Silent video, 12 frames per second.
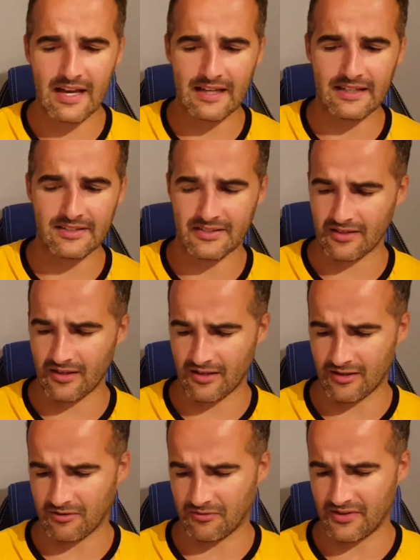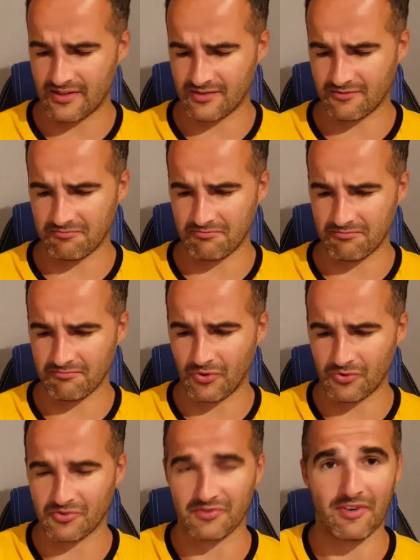and this
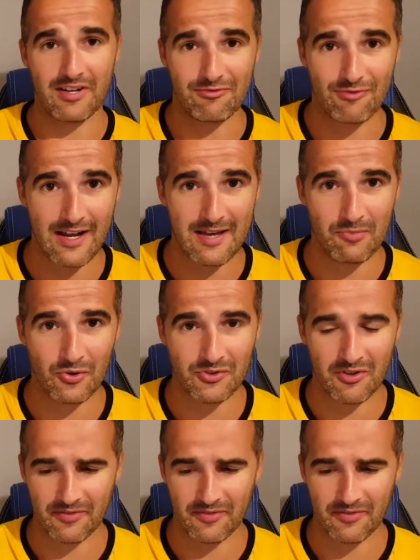model is a very rare model.